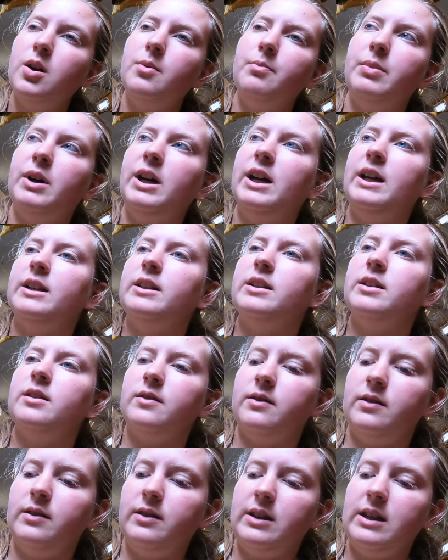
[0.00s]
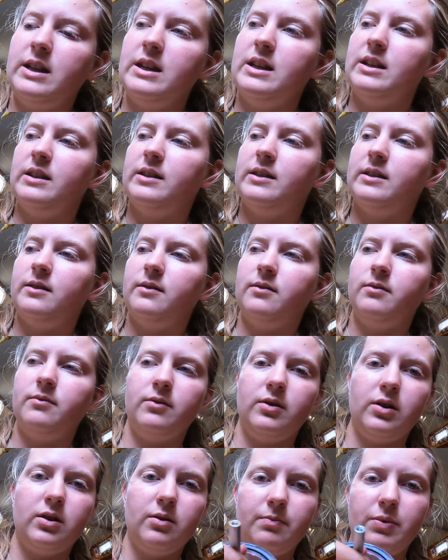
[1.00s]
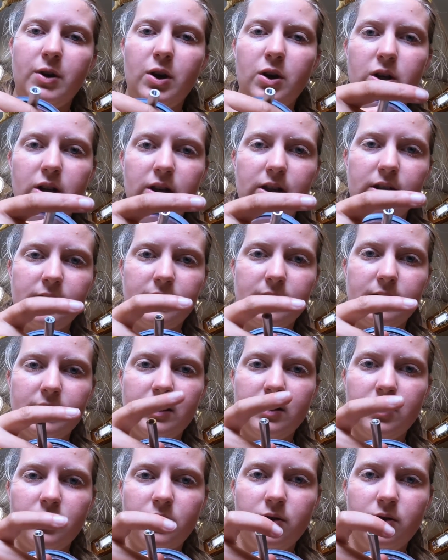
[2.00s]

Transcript: But these components,